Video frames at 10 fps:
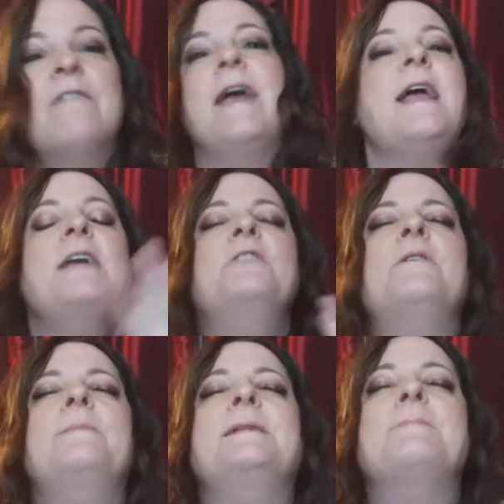right? You know what
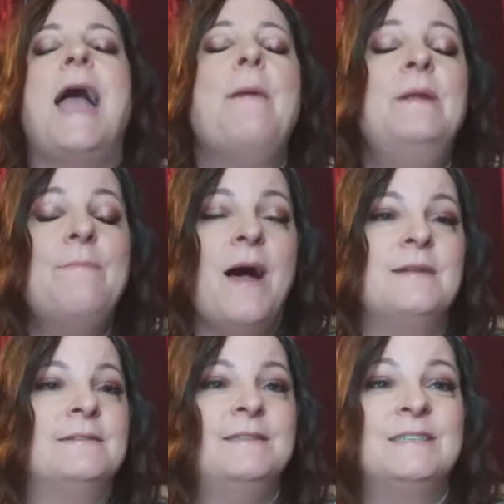I mean? How many
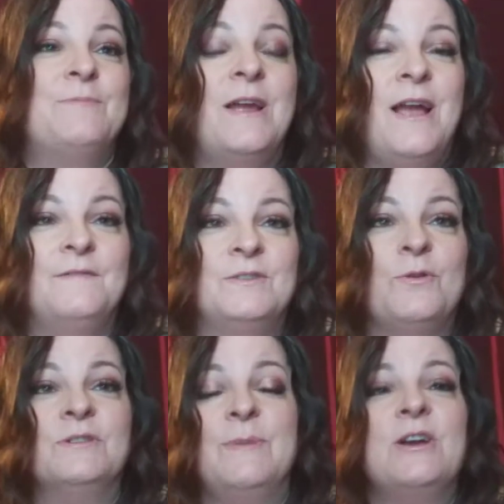bottles of this spray I've
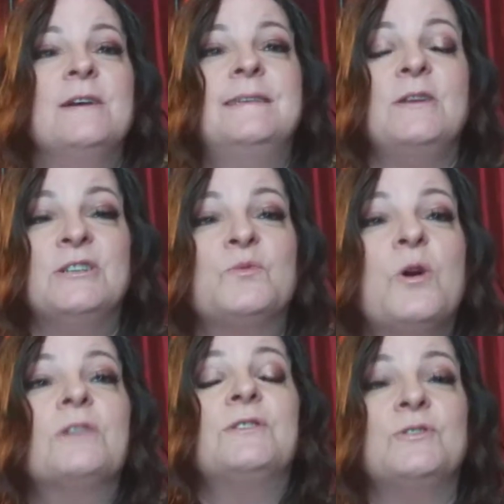sold because it just
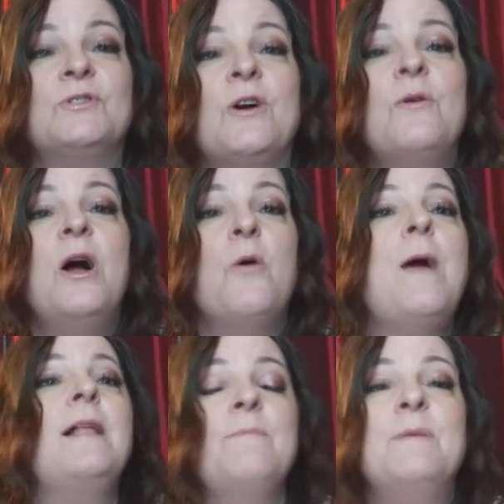works so
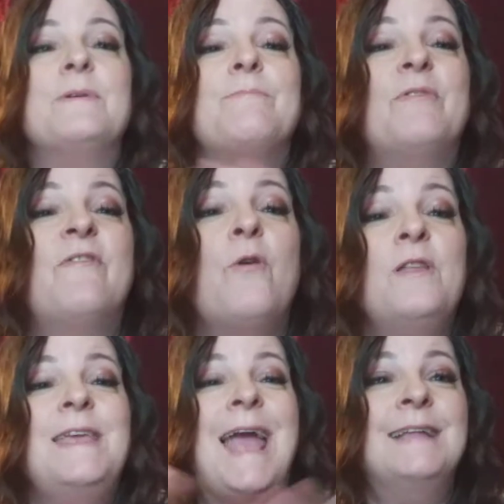well. And people, before
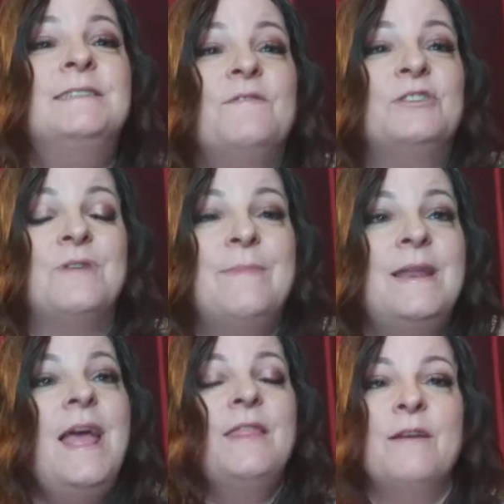the end of the treatment,
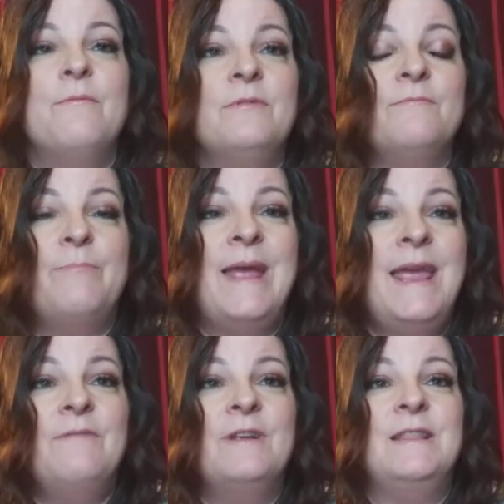their
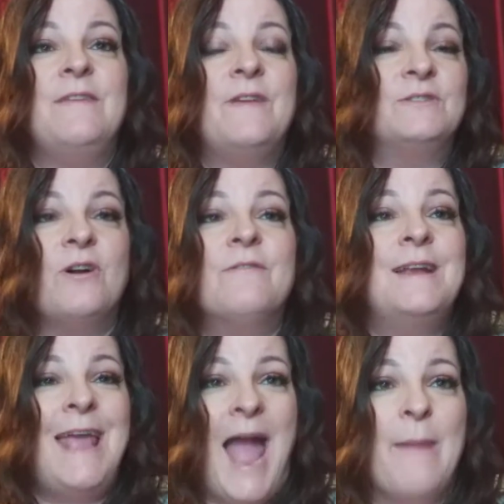pain relief has
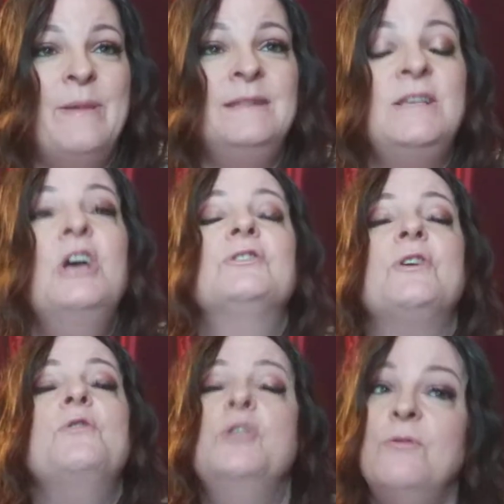already happened.
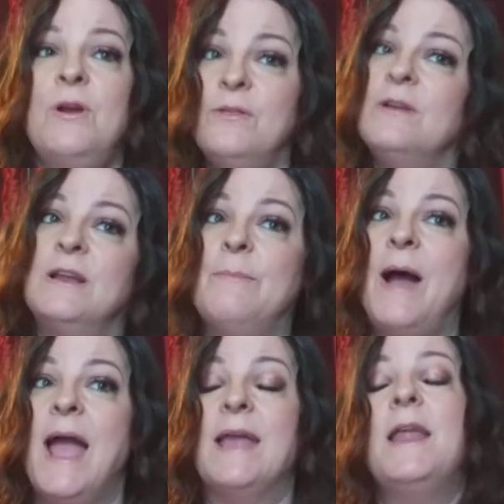So they're going to
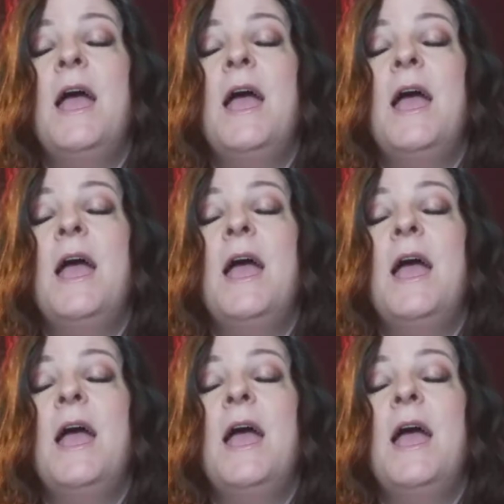buy it.